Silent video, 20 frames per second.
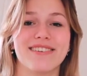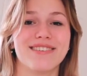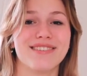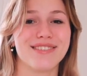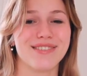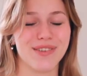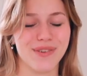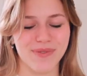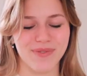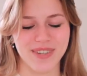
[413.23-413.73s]

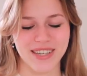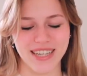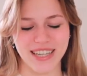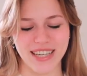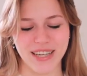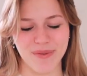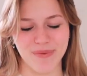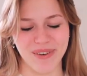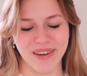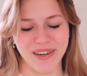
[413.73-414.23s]
So I'm gonna
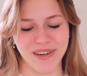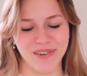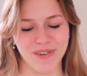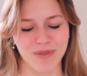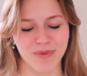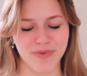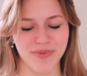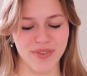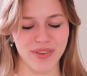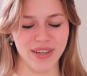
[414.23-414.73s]
keep it and
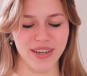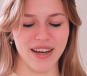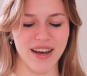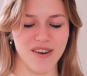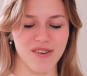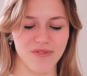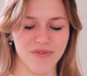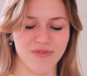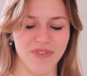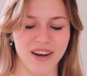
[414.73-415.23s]
hopefully
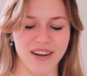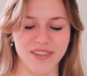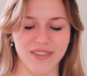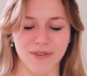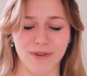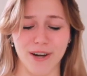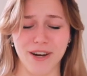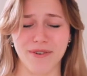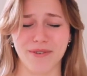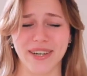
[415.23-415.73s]
I'll find the
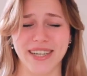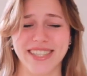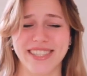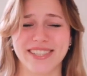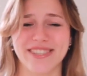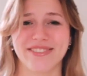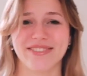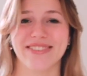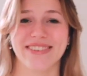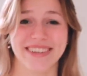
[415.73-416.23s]
right way
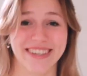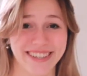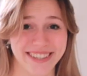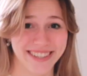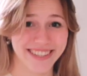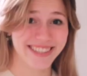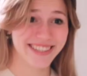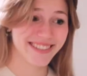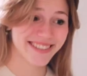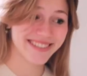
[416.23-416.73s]
to wear
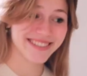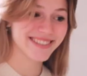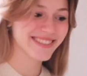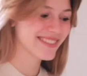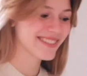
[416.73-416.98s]
this.